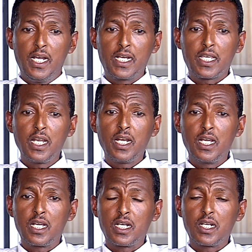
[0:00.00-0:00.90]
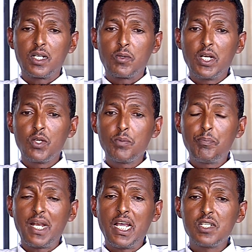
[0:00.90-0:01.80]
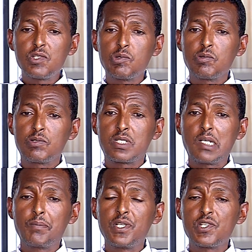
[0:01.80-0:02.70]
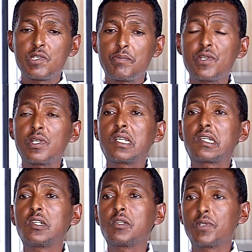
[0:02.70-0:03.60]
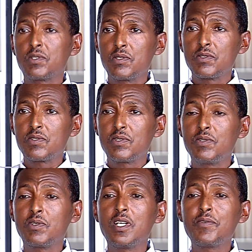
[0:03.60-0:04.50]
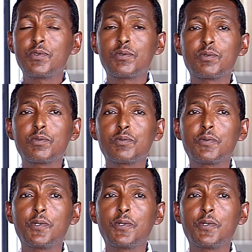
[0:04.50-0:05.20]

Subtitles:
Again, when you plan to establish special economic zones, you have to